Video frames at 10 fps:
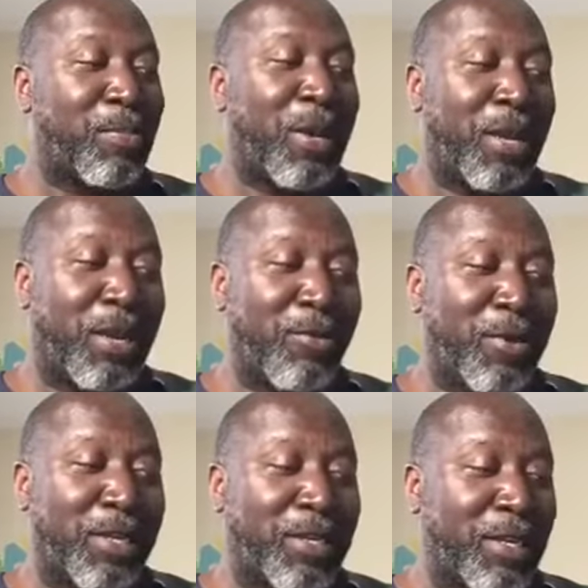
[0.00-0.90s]

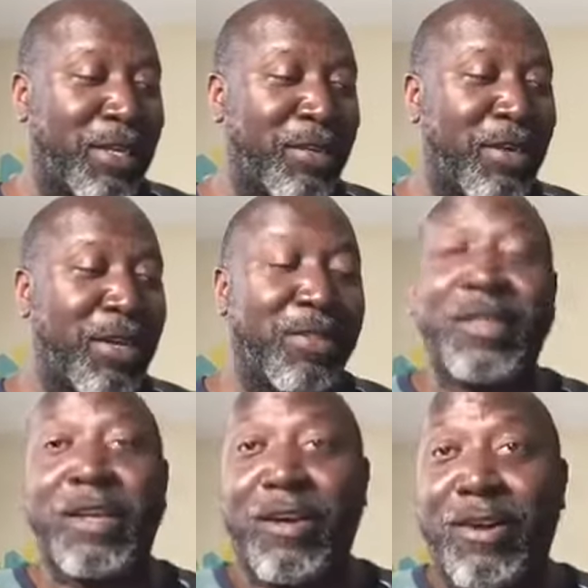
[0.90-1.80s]
apparently
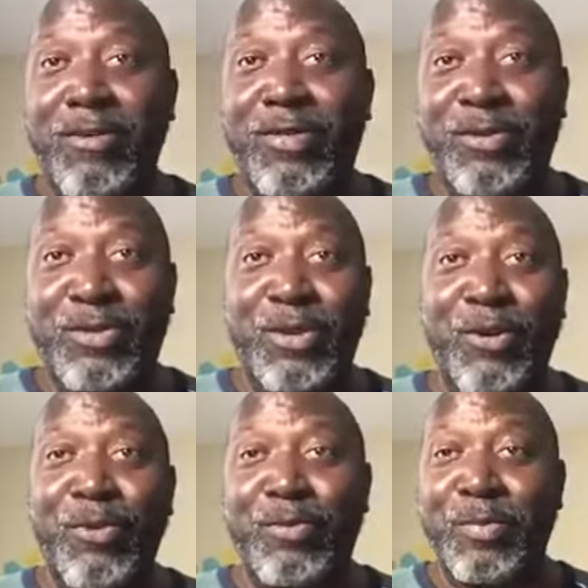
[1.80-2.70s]
the author
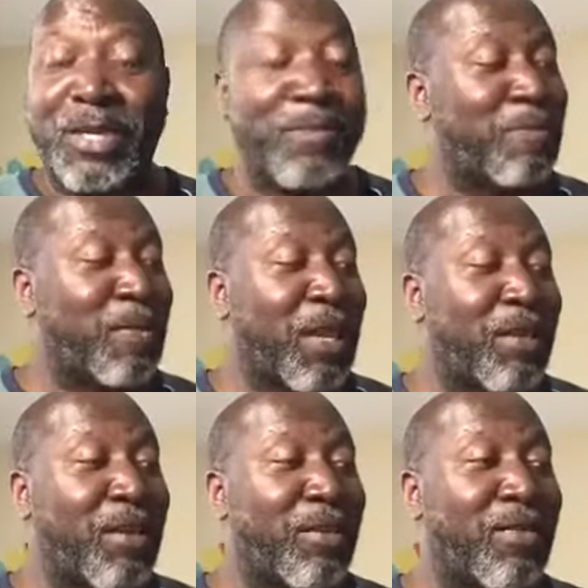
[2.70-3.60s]
told me
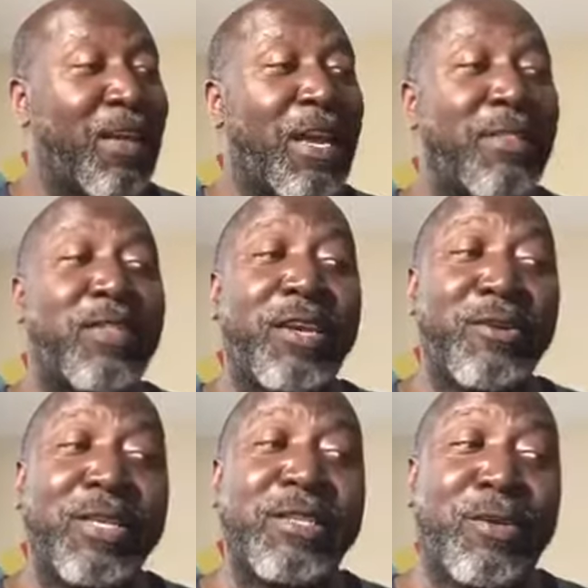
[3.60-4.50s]
that there
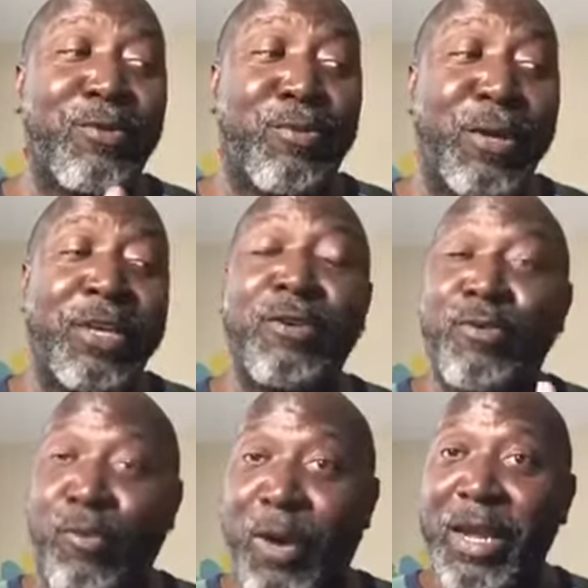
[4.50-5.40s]
is a real
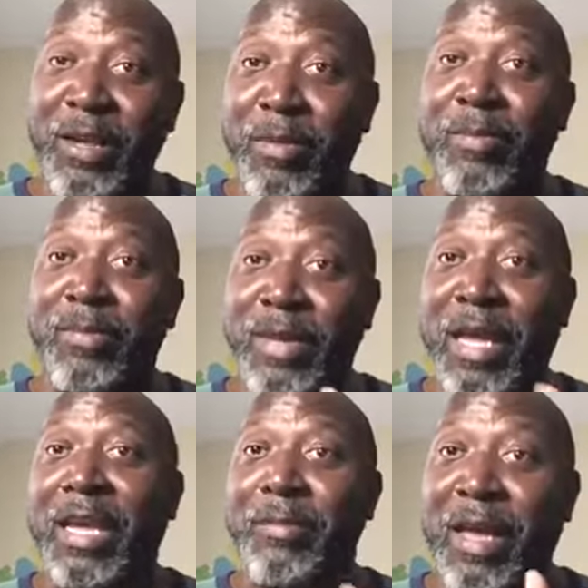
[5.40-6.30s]
ram
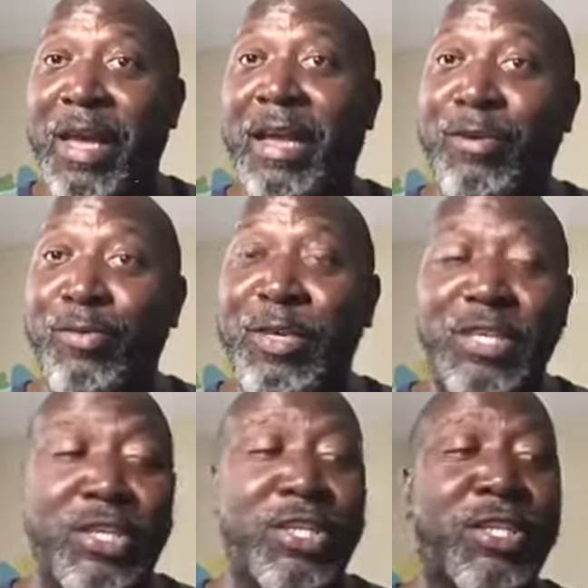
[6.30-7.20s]
named
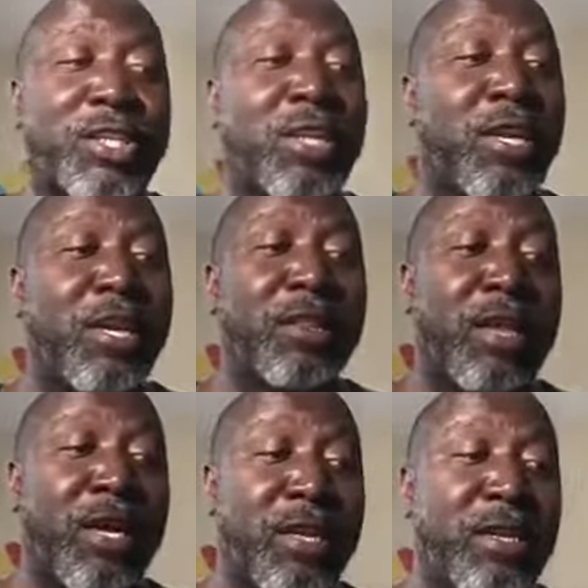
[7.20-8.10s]
Aloysius
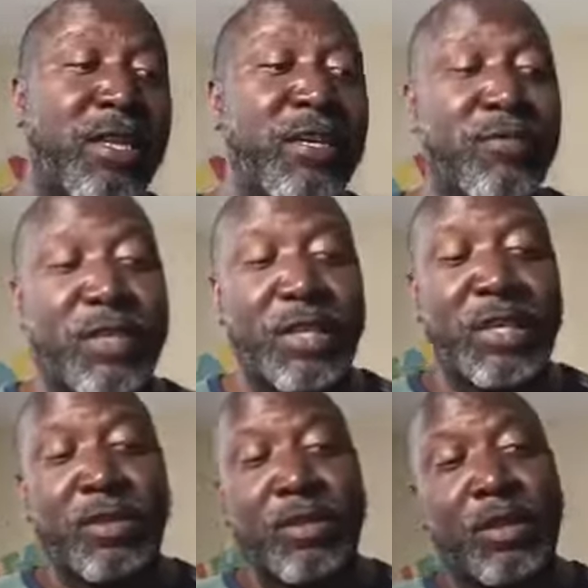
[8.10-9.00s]
that lives
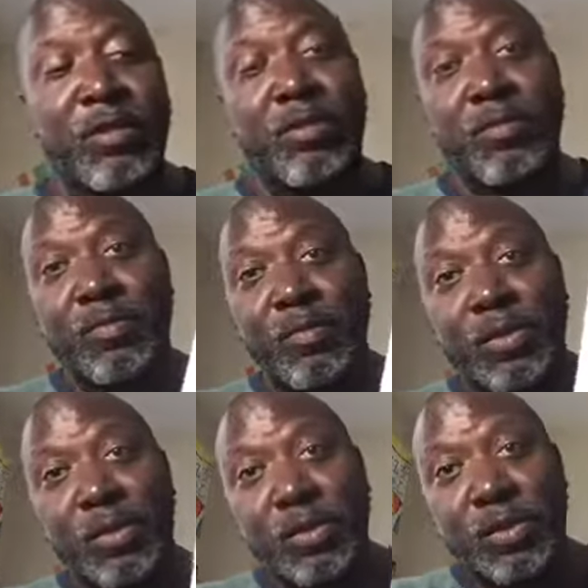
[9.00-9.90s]
in the
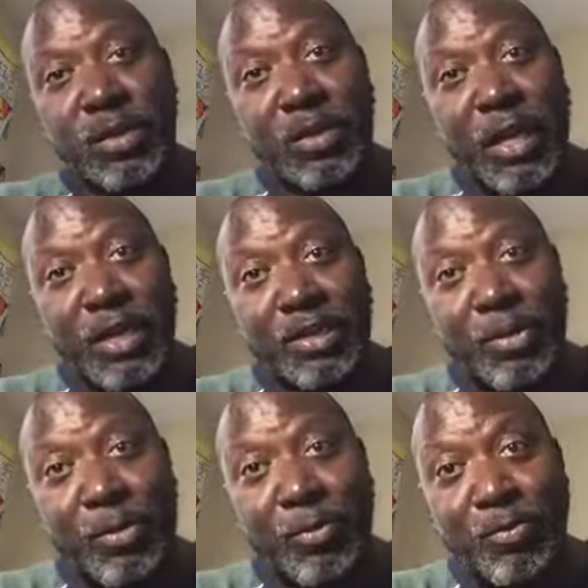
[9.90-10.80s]

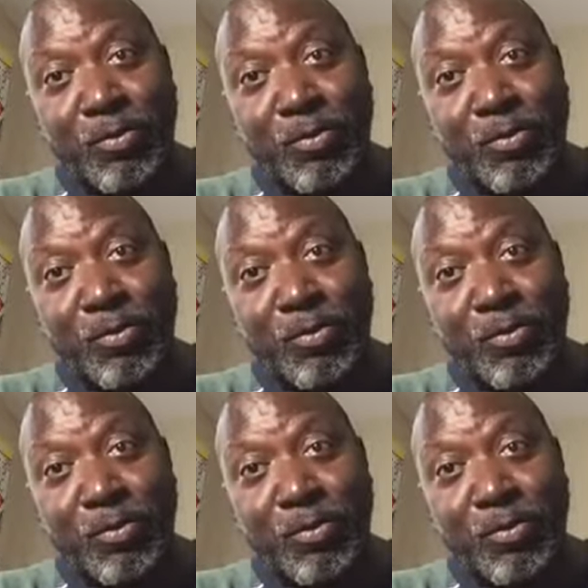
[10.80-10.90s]
chateau.